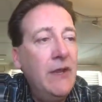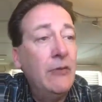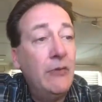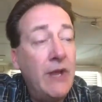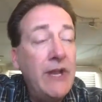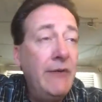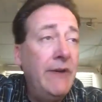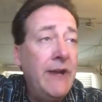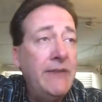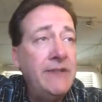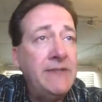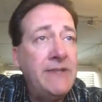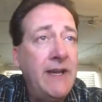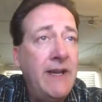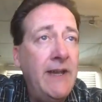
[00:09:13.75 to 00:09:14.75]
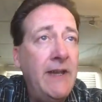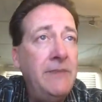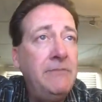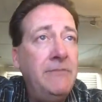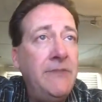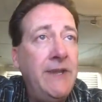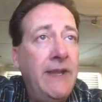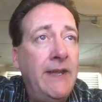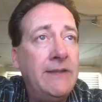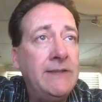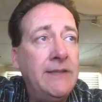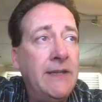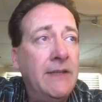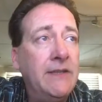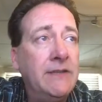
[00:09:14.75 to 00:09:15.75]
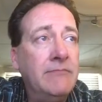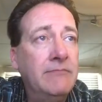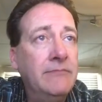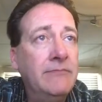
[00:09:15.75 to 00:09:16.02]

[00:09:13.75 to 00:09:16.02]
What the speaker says: Right around the time that the